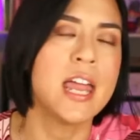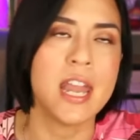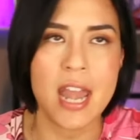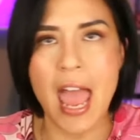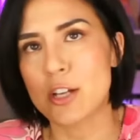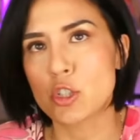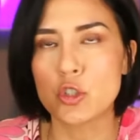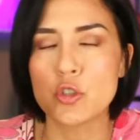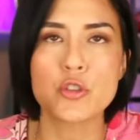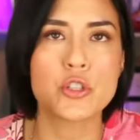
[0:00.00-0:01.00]

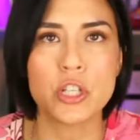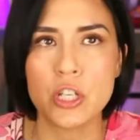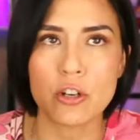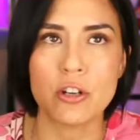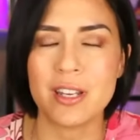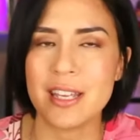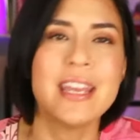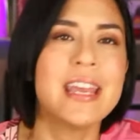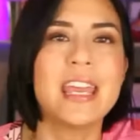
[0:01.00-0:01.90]
national security,